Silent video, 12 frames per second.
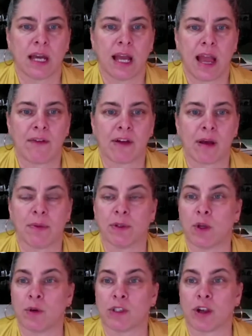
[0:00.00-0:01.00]
I have a couple
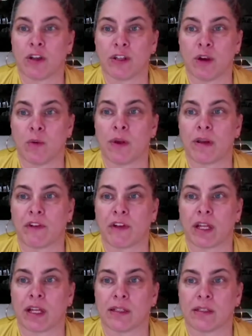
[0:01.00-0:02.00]
notes here I don't want to
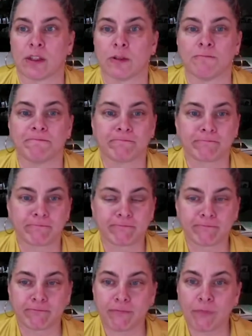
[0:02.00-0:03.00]
forget. So
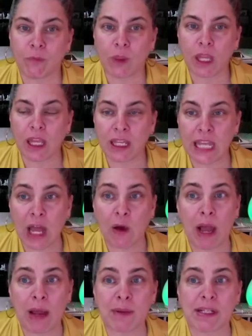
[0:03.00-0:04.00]
now
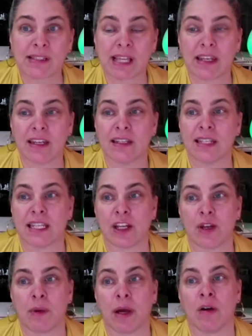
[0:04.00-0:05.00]
I'm excited to tell
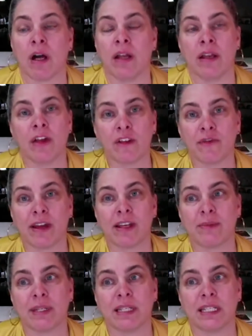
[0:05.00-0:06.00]
you about another
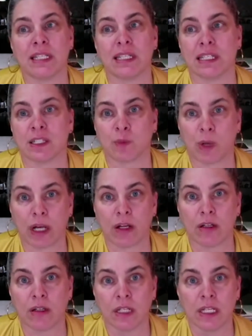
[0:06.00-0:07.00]
vitamin D as
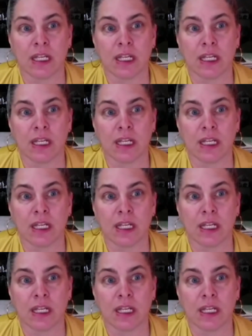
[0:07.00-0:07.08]
well